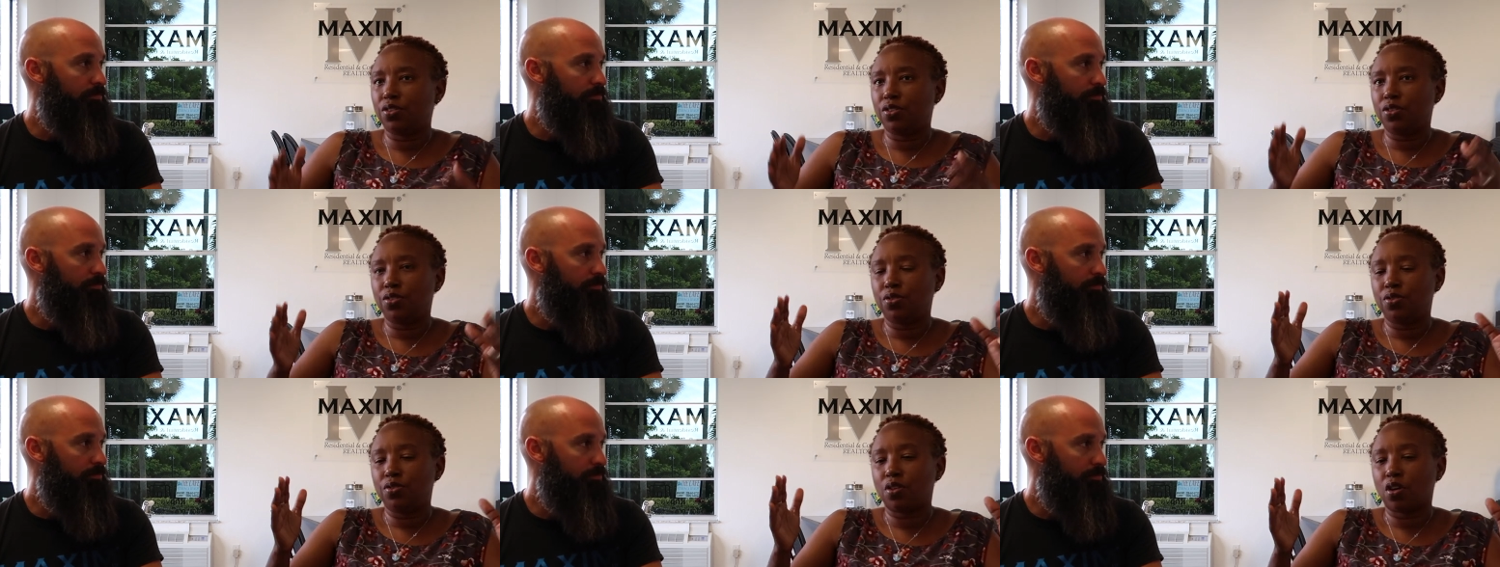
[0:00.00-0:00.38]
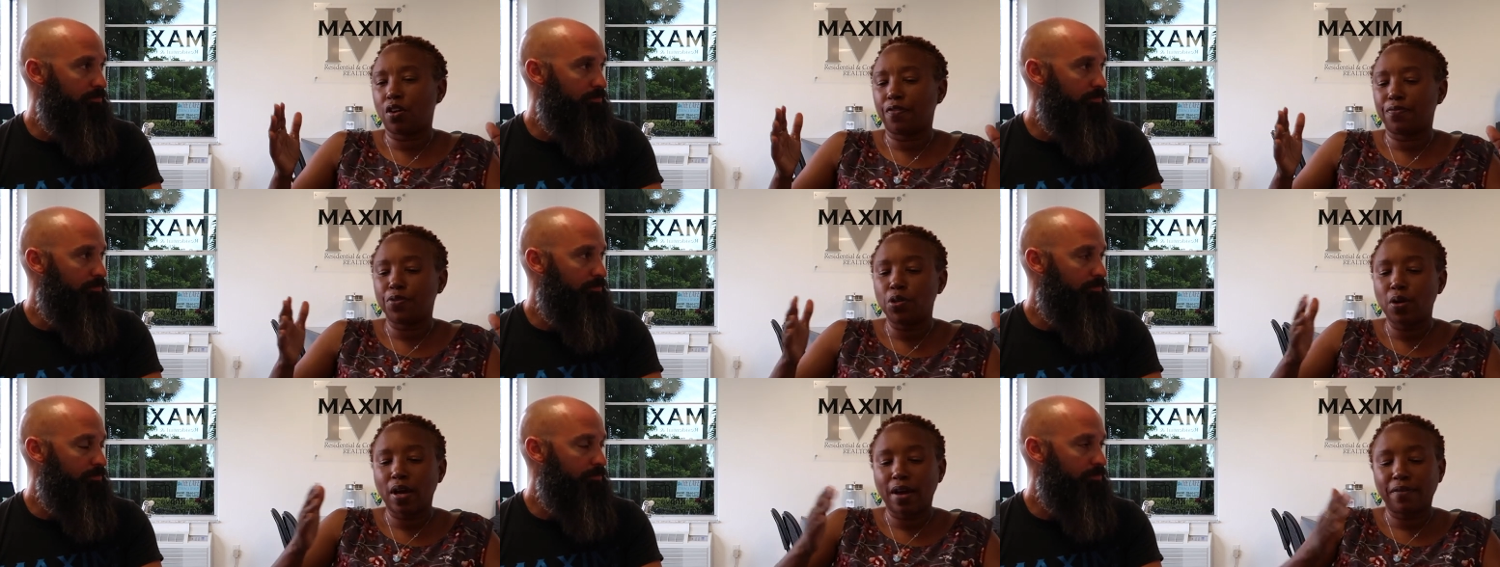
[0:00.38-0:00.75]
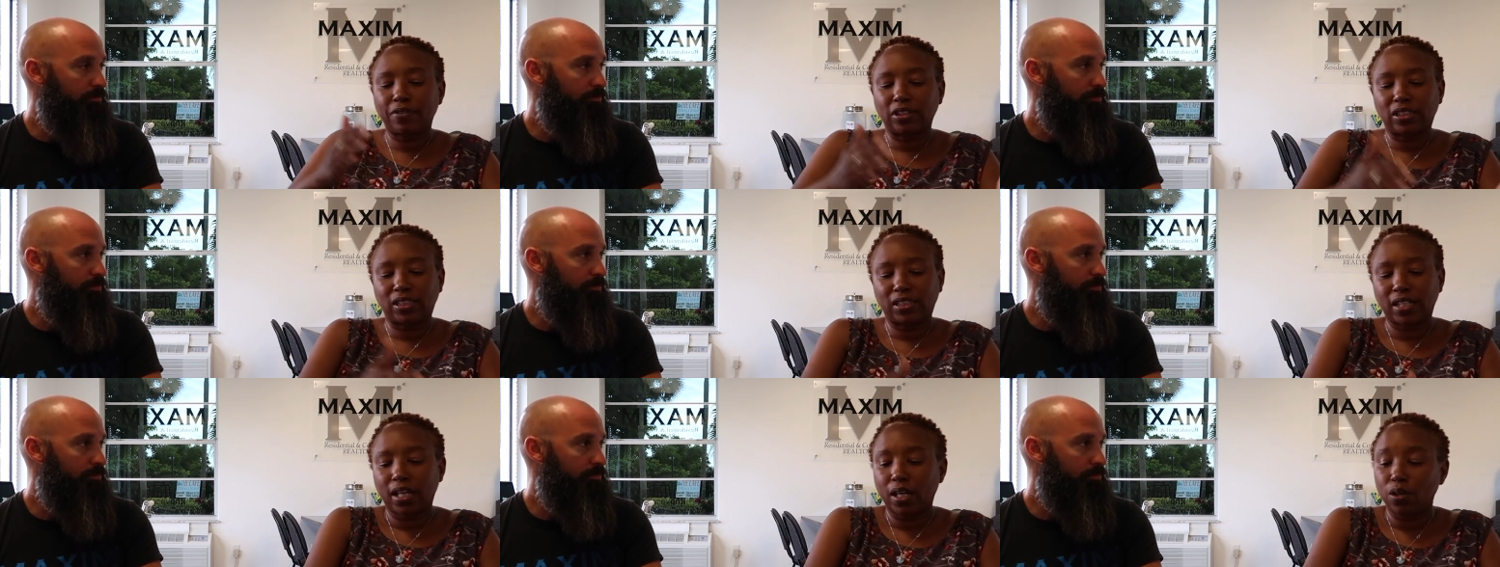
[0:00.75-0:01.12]
Speaker 1: you know, if you have
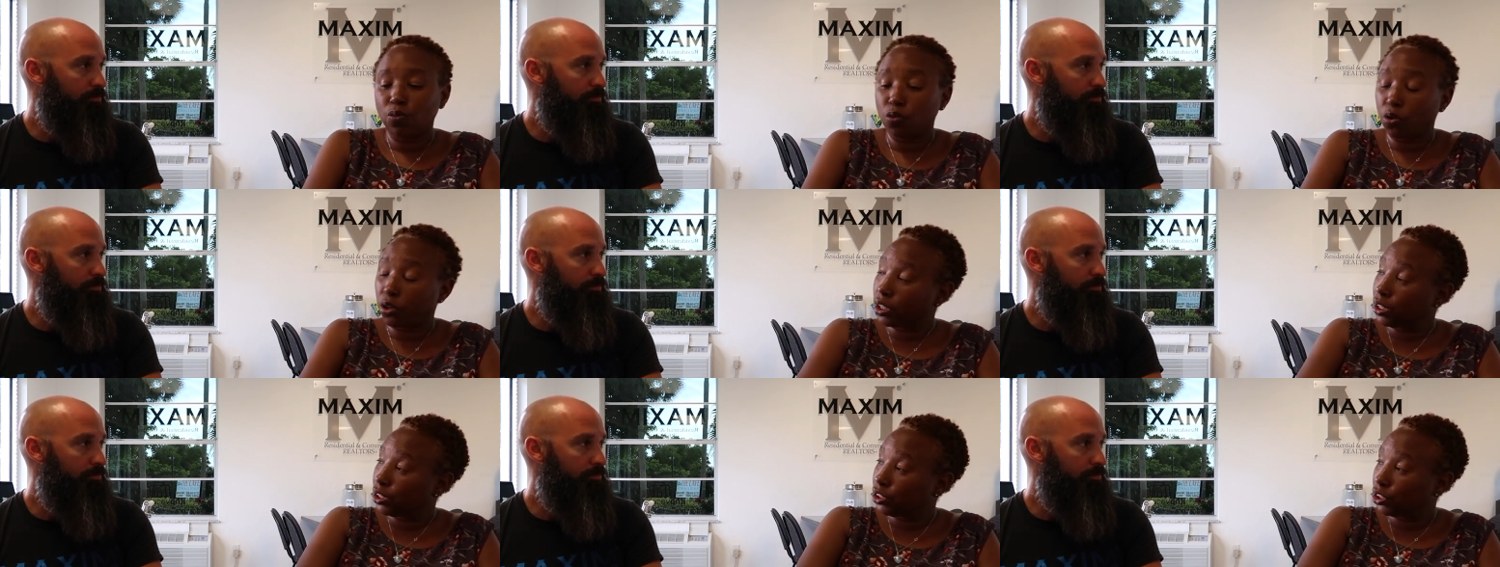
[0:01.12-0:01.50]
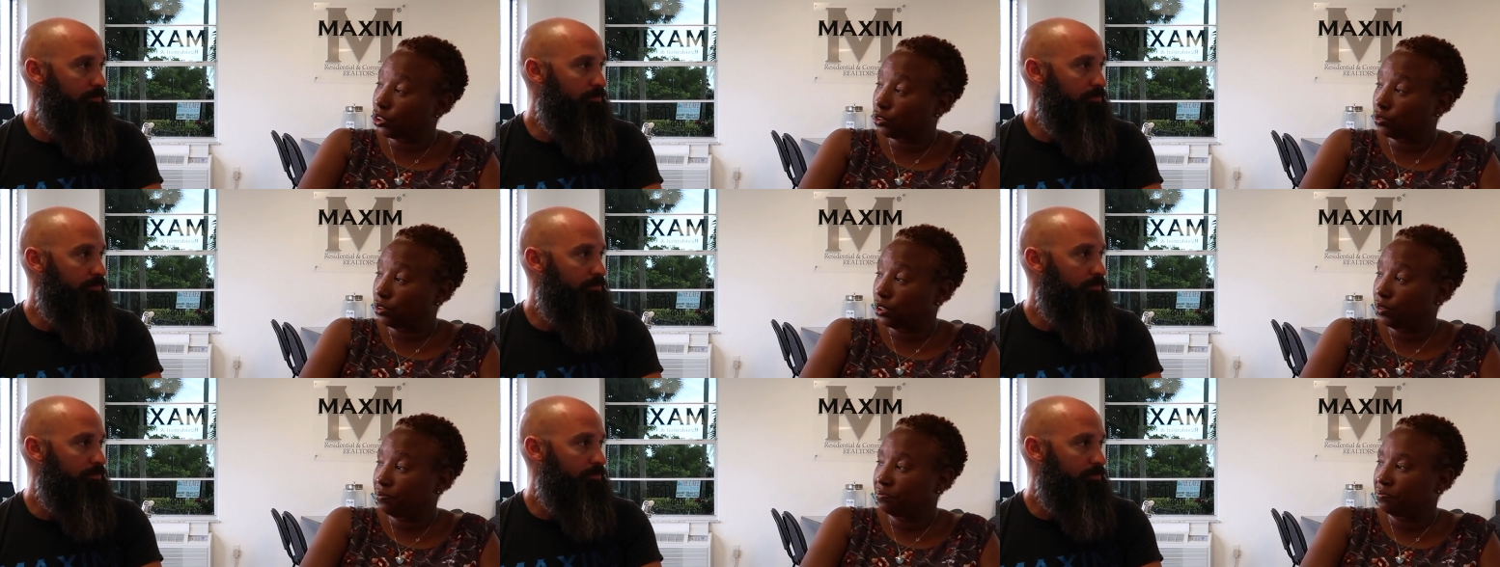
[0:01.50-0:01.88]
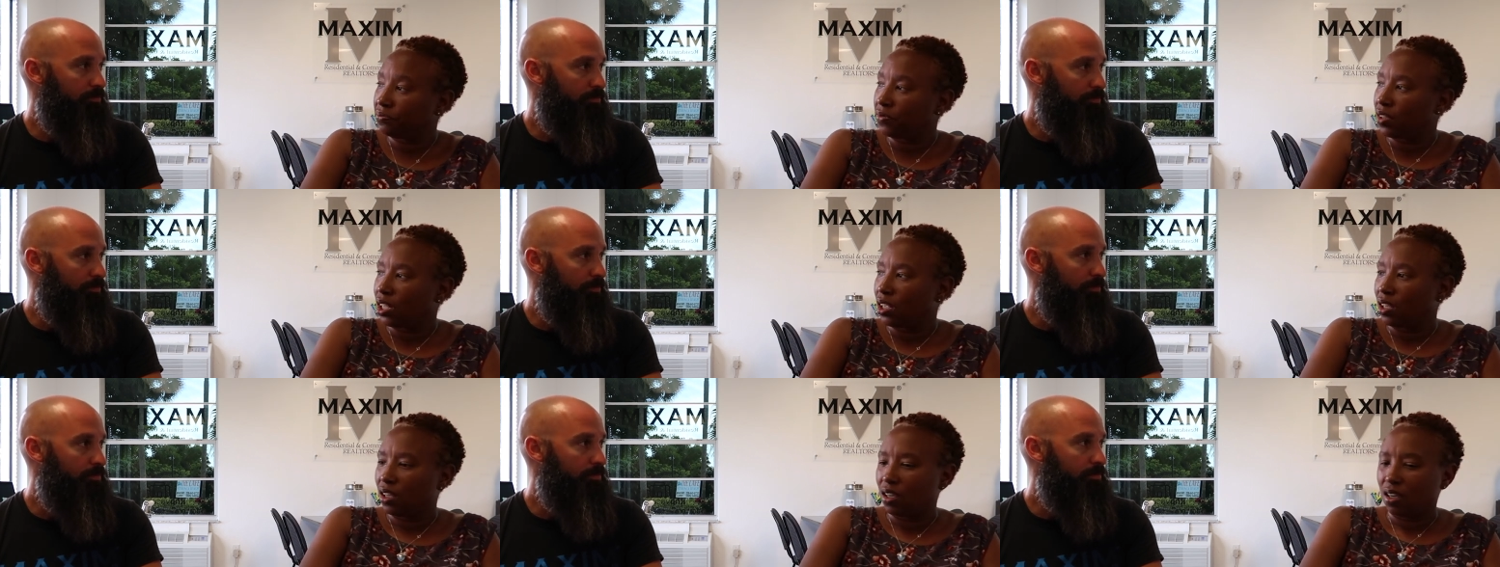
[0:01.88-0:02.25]
a steady work history,
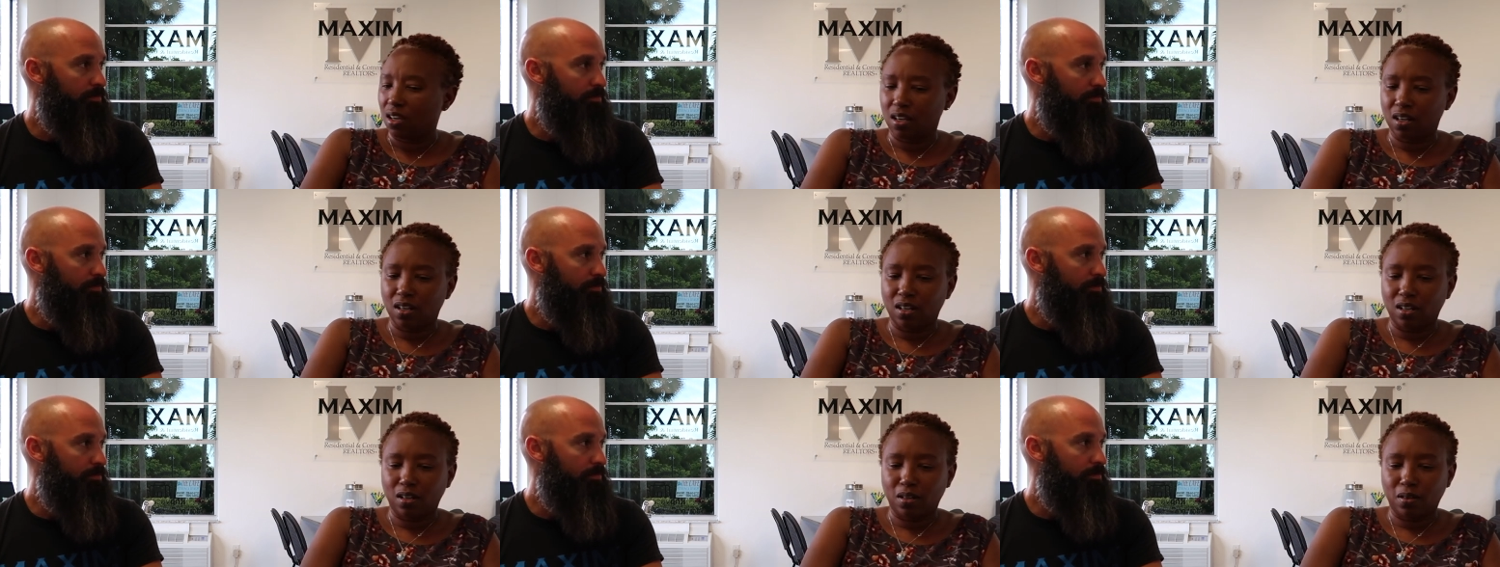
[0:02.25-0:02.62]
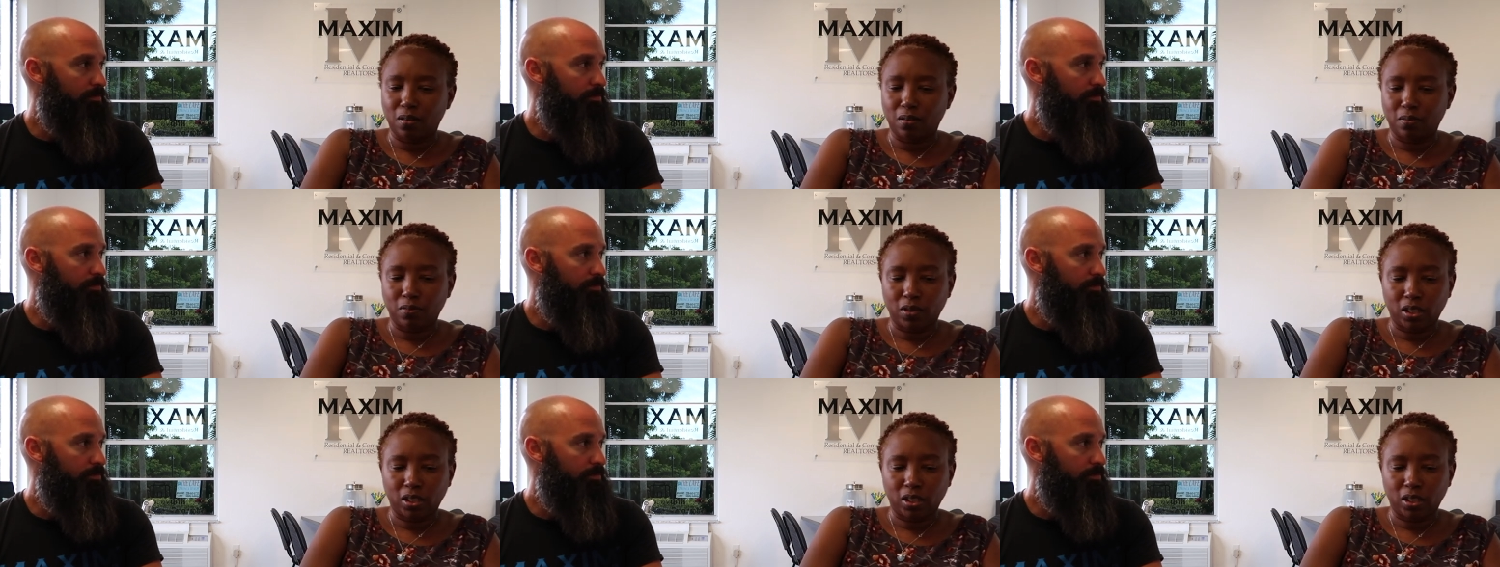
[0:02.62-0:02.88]
uh,